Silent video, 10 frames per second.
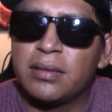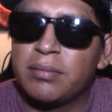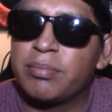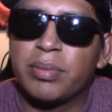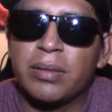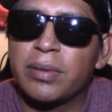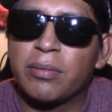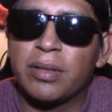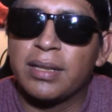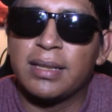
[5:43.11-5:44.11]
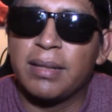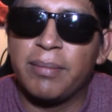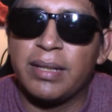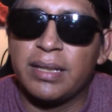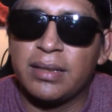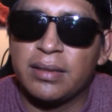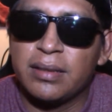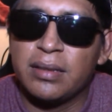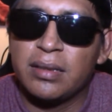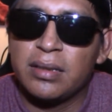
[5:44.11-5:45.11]
you probably won't get that many
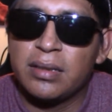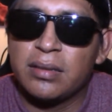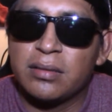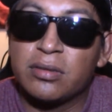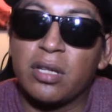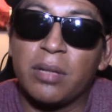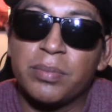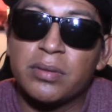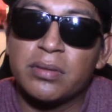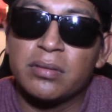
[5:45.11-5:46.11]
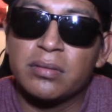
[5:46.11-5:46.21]
stops.